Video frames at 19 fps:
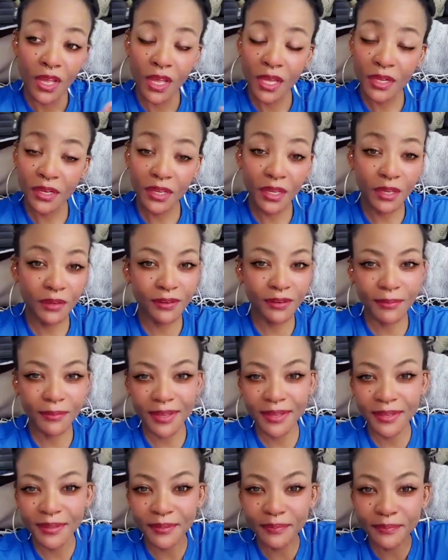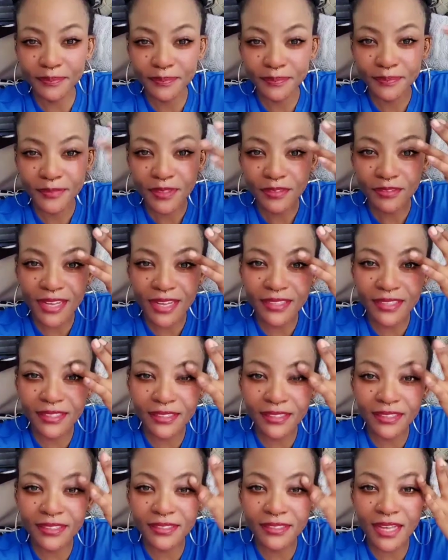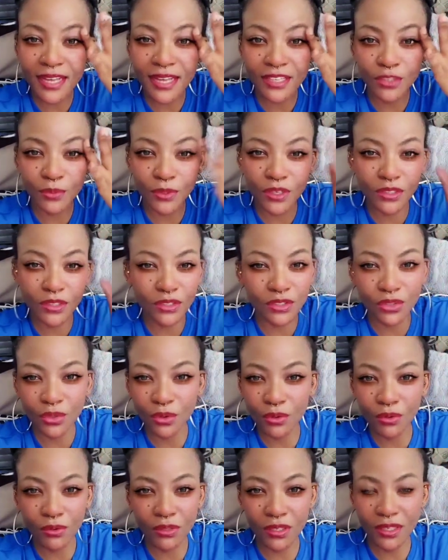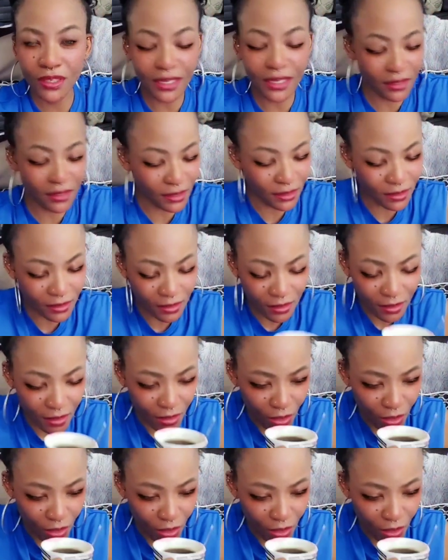And here am I, violently attacked. We're gonna talk, yes in.